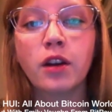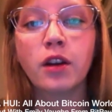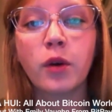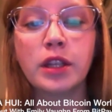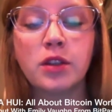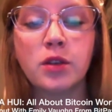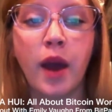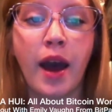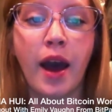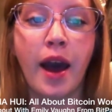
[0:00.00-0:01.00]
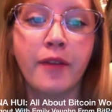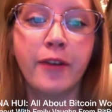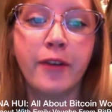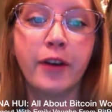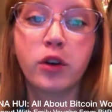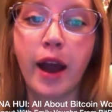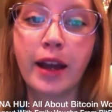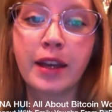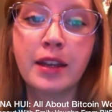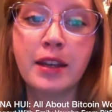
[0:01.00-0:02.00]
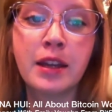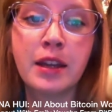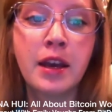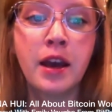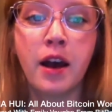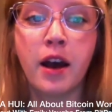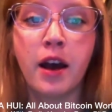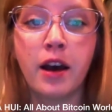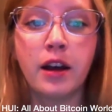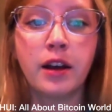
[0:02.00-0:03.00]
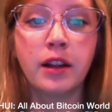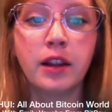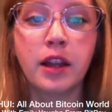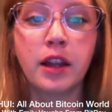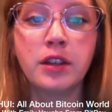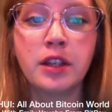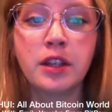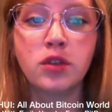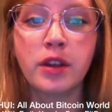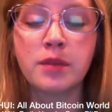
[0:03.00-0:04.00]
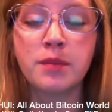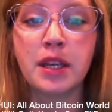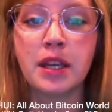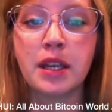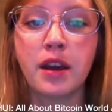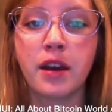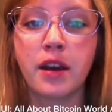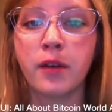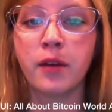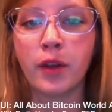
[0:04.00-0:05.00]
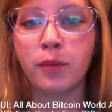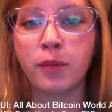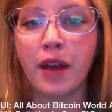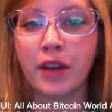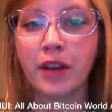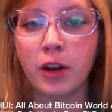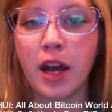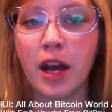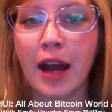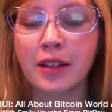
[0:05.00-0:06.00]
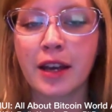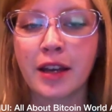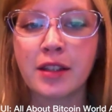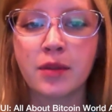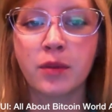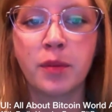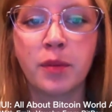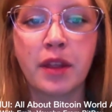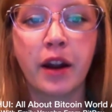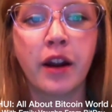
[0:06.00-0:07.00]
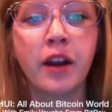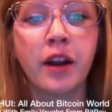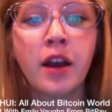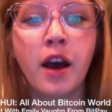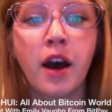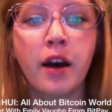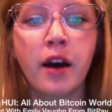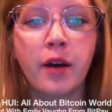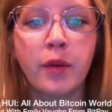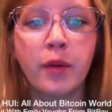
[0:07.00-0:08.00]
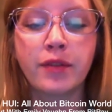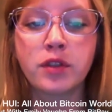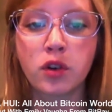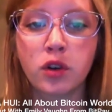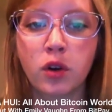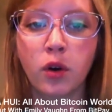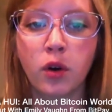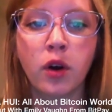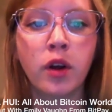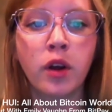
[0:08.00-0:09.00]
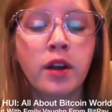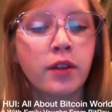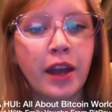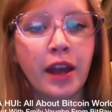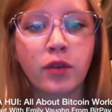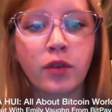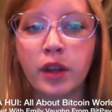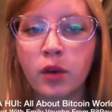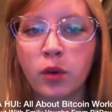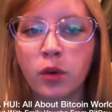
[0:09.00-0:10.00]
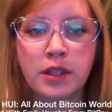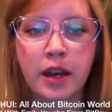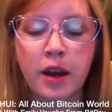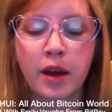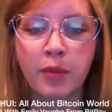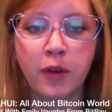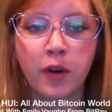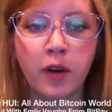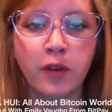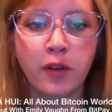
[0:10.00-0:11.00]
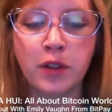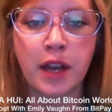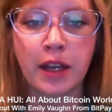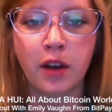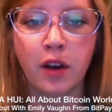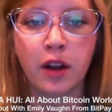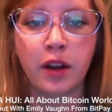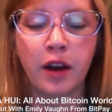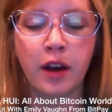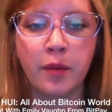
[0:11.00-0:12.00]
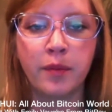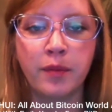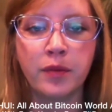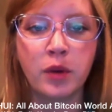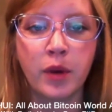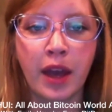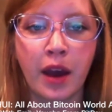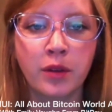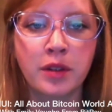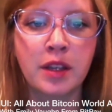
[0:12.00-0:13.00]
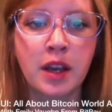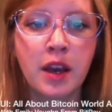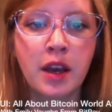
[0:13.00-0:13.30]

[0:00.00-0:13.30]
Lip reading: are going to have Kraken, London Trust Media with private internet access will be there. We have Circle. They have a really cool setup for signing on new accounts.